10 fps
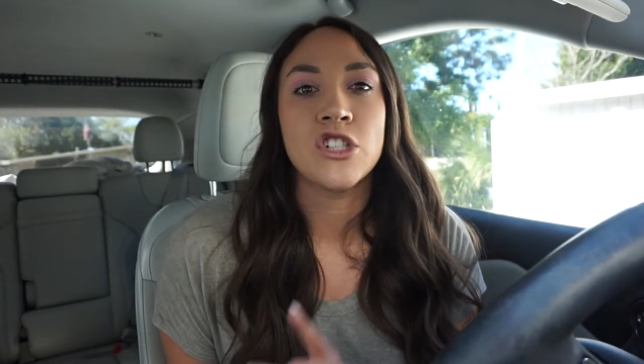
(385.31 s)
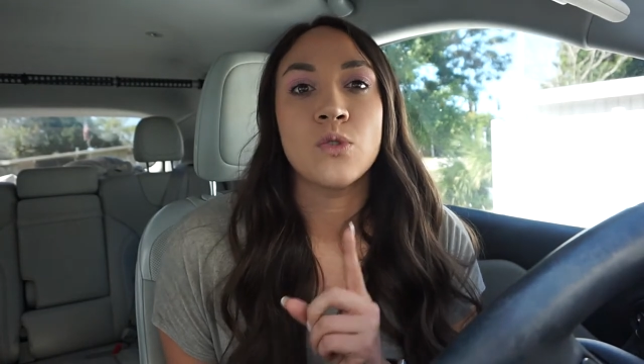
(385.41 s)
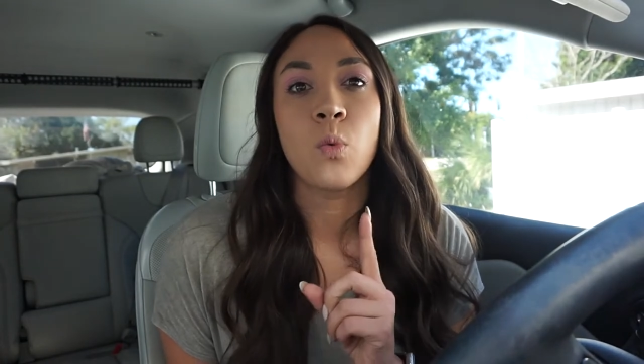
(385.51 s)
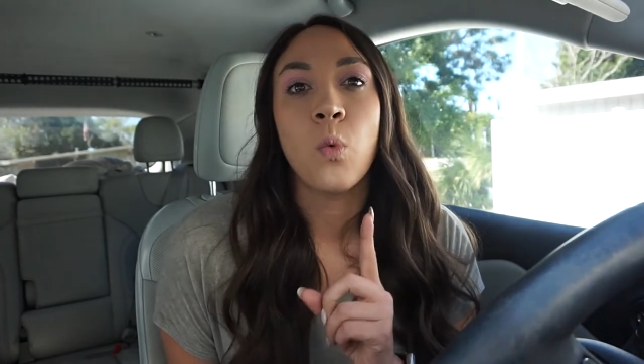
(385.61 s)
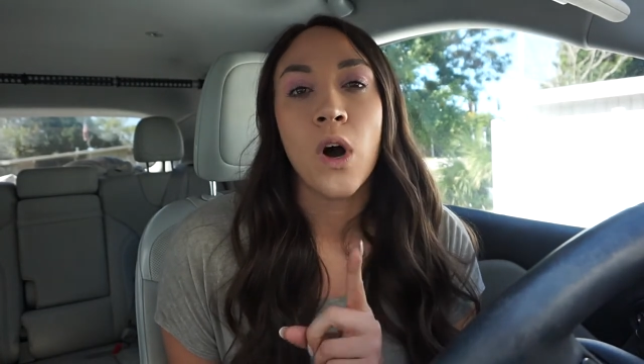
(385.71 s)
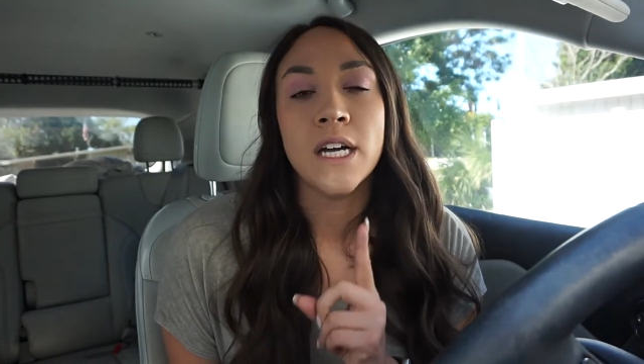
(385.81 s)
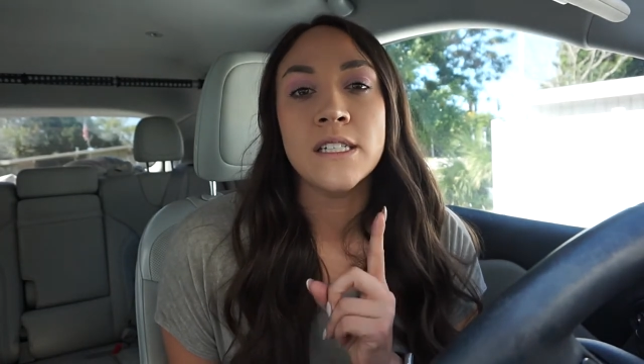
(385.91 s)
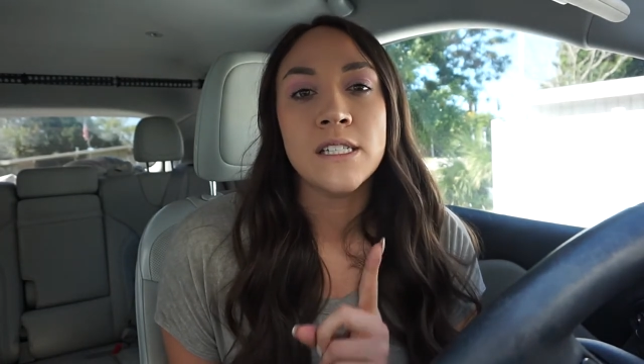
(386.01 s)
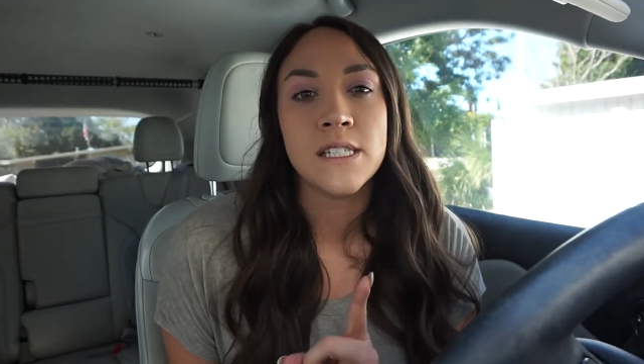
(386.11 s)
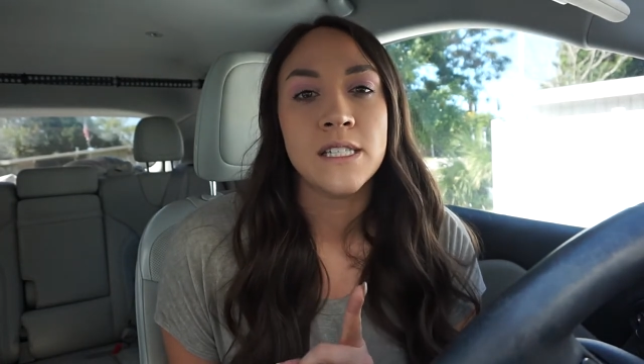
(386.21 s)
just
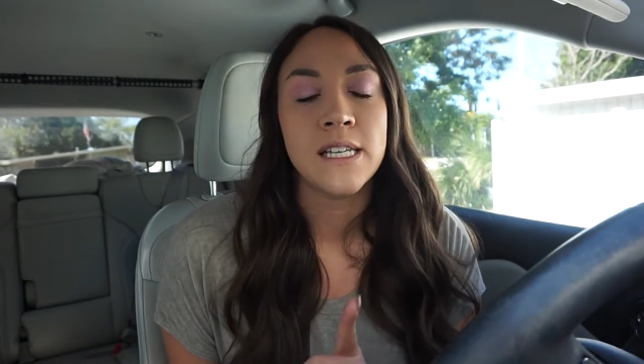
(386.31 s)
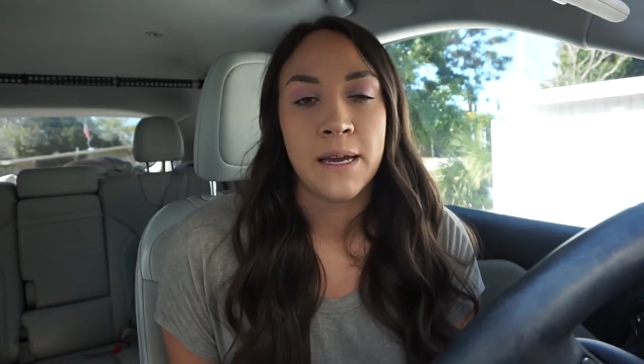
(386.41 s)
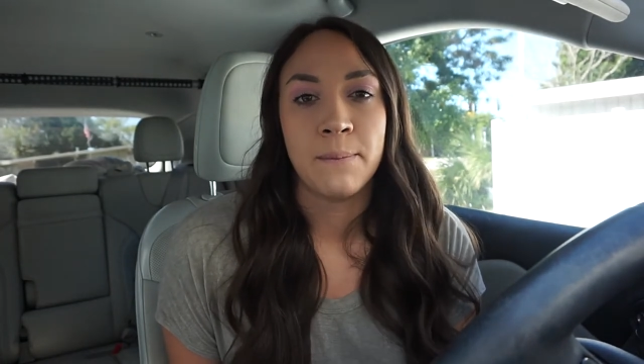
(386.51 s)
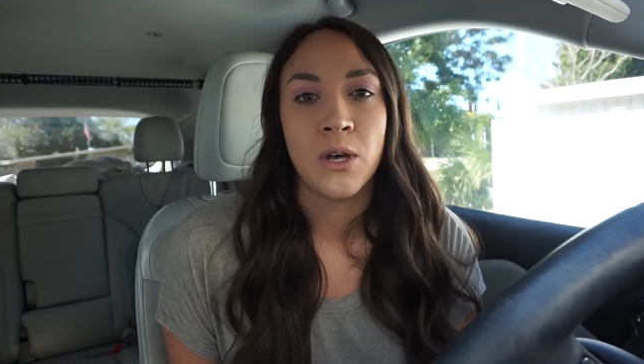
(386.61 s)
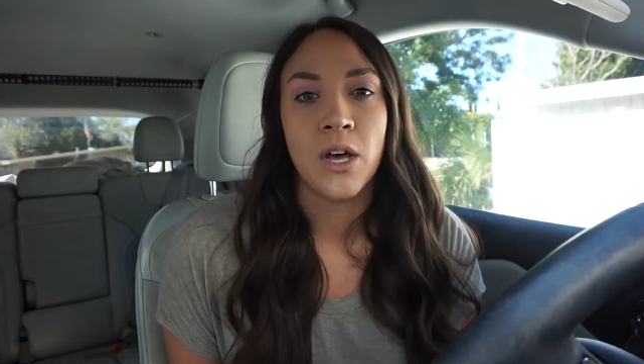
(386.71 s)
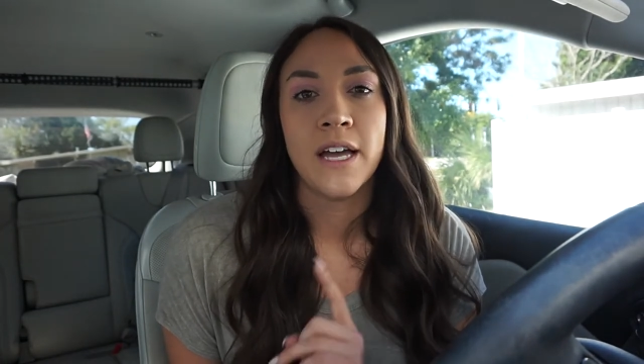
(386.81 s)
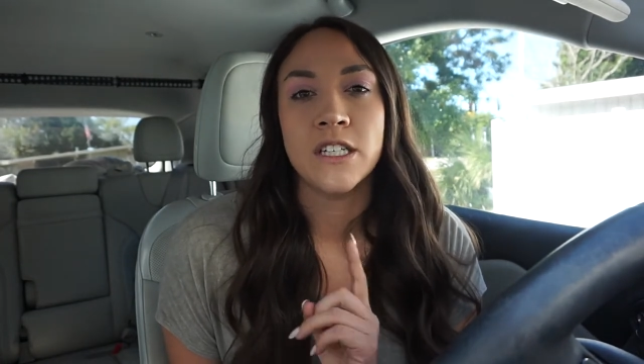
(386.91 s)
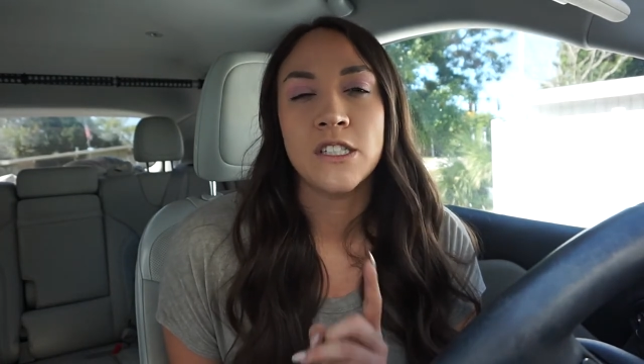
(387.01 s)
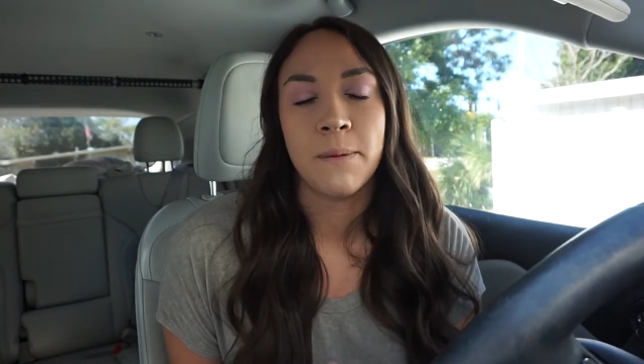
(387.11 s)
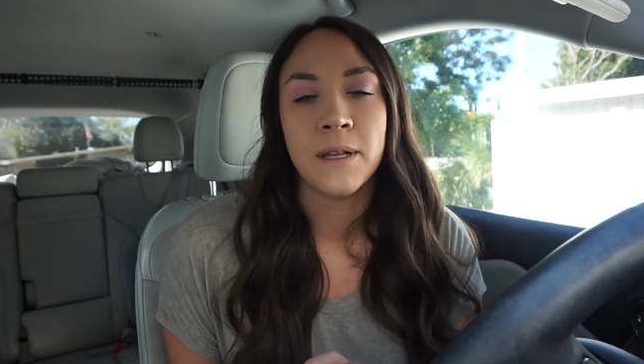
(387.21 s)
one sample
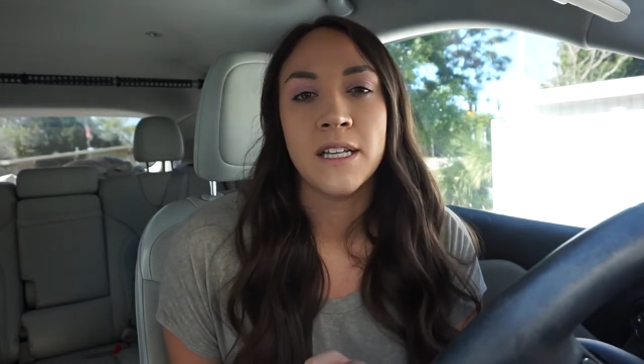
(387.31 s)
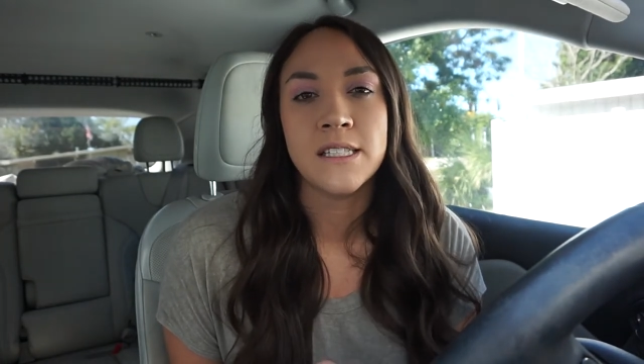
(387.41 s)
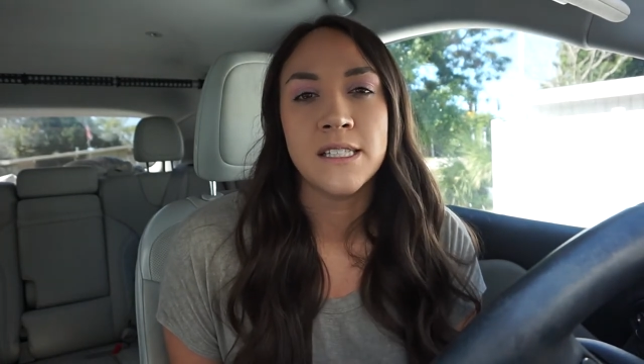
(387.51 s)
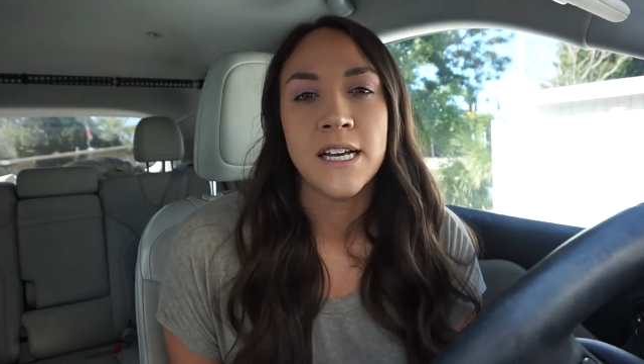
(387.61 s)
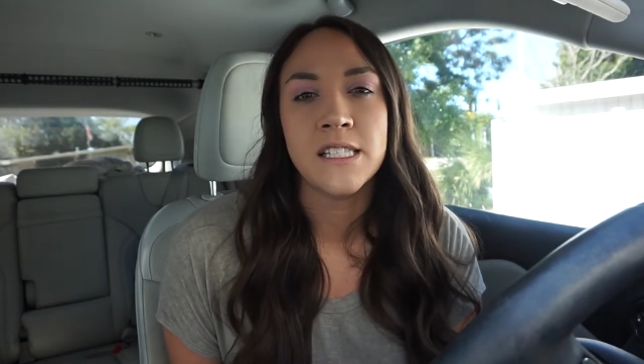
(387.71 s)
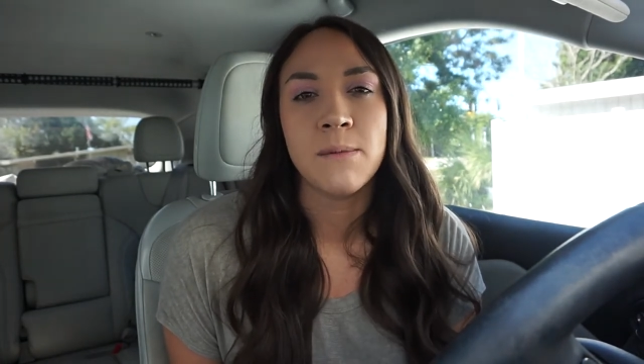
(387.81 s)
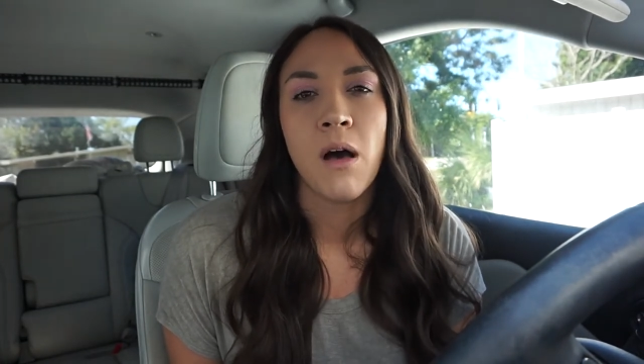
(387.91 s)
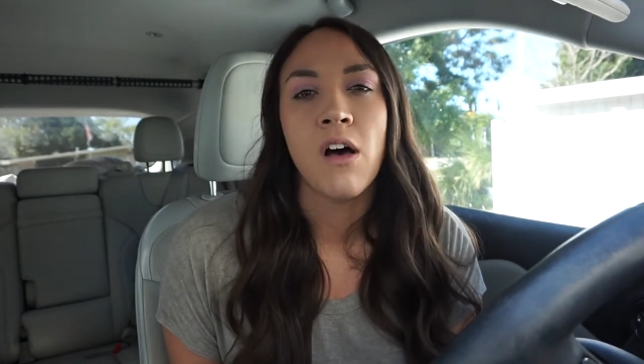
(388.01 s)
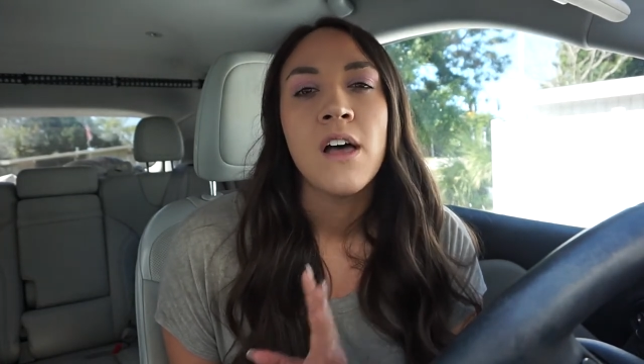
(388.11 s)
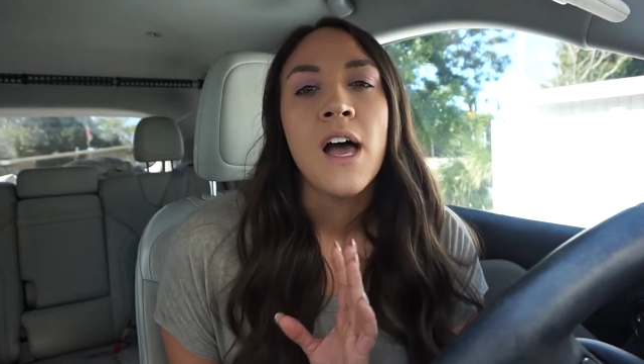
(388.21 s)
and typically it's a size
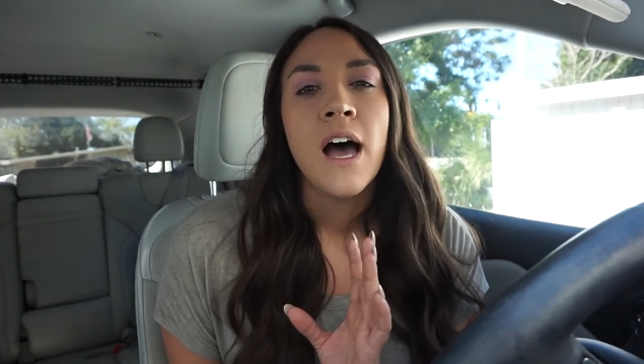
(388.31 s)
small.